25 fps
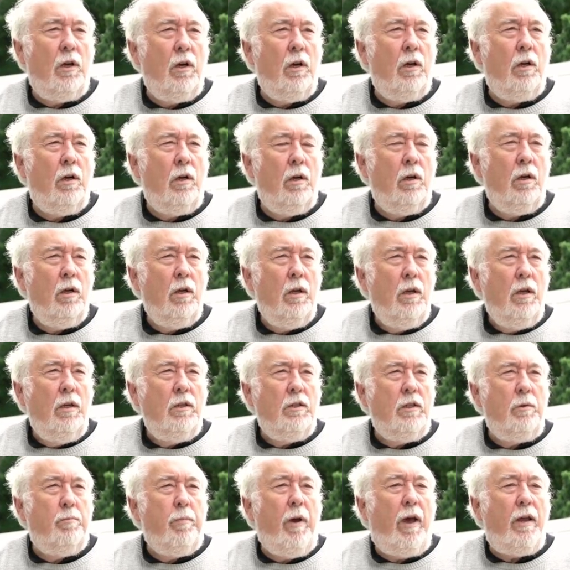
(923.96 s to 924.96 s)
are
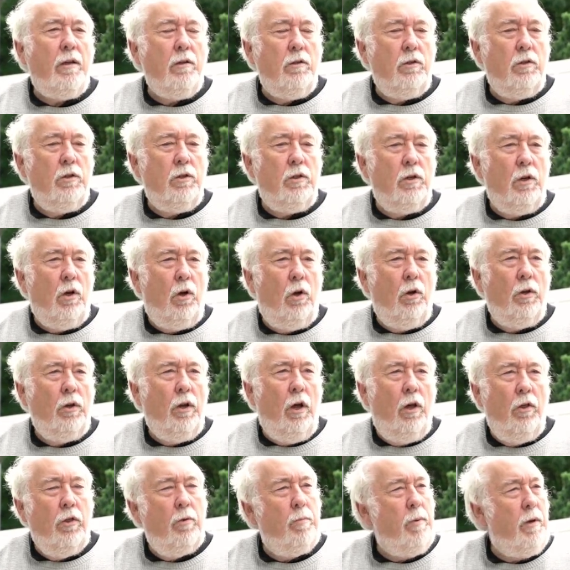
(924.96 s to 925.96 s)
dependent on
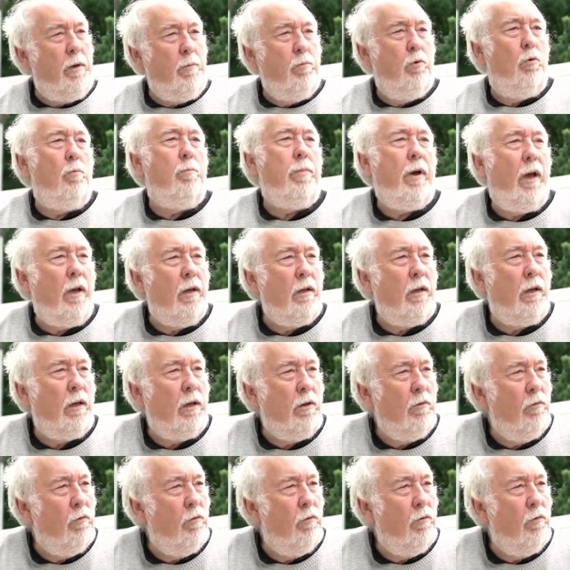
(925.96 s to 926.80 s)
other people paying